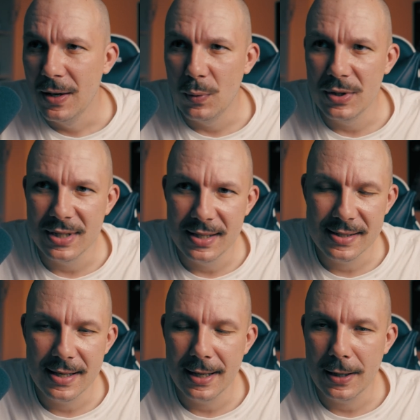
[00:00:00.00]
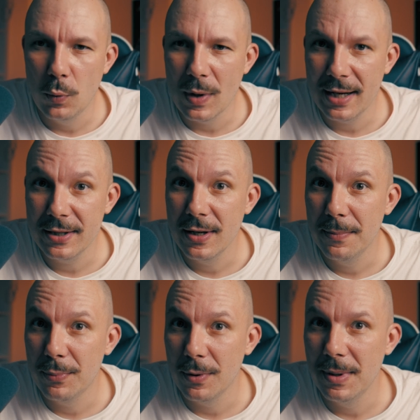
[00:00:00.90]
which is quite
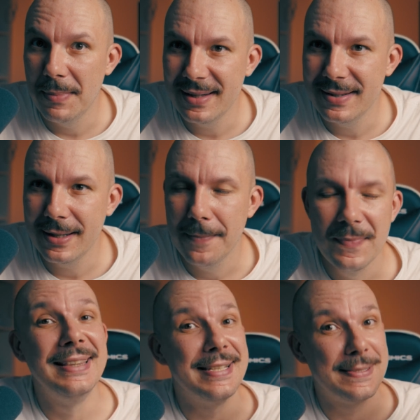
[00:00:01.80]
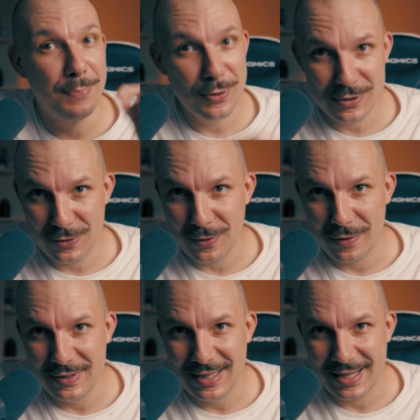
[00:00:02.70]
problematic. Dispositor
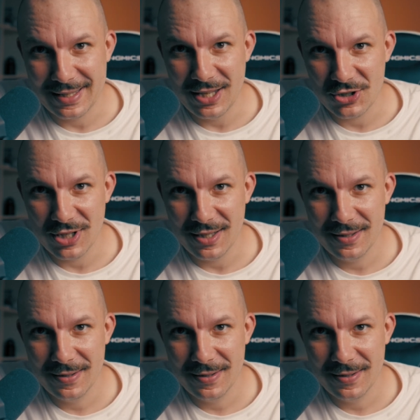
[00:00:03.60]
of the Lagnesha,